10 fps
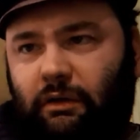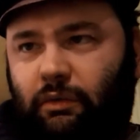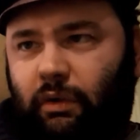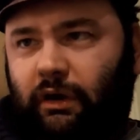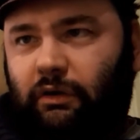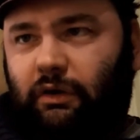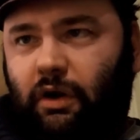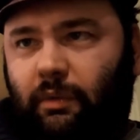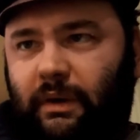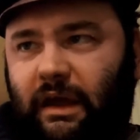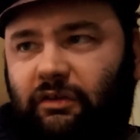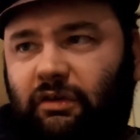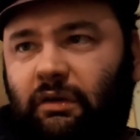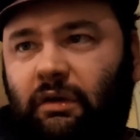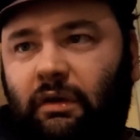Quite good
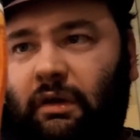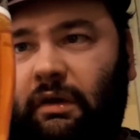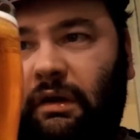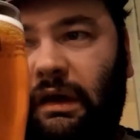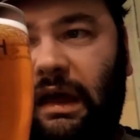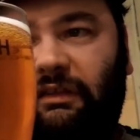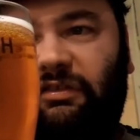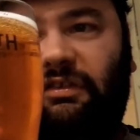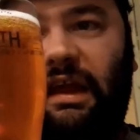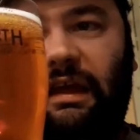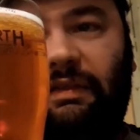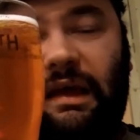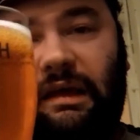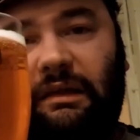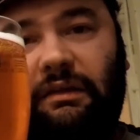carbonation. Head staying
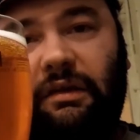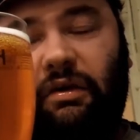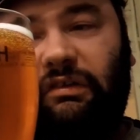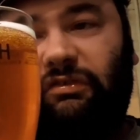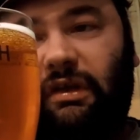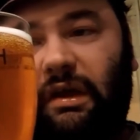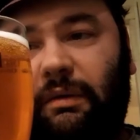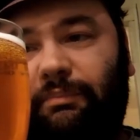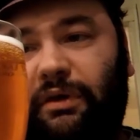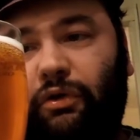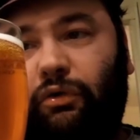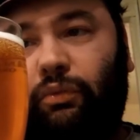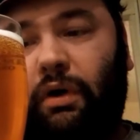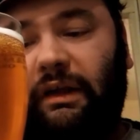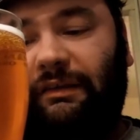there. Nice uh, pure
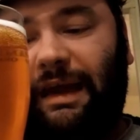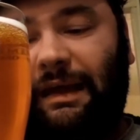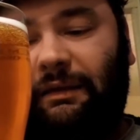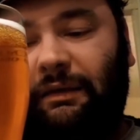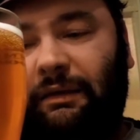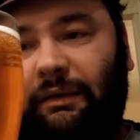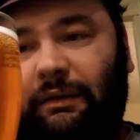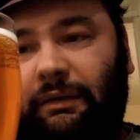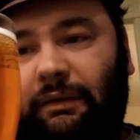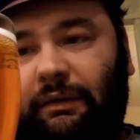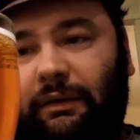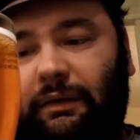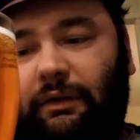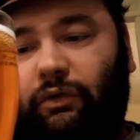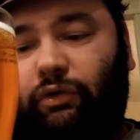white head.
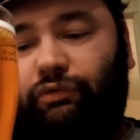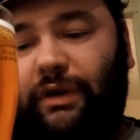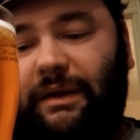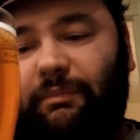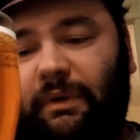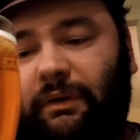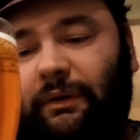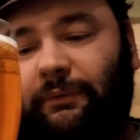Uh, not cream.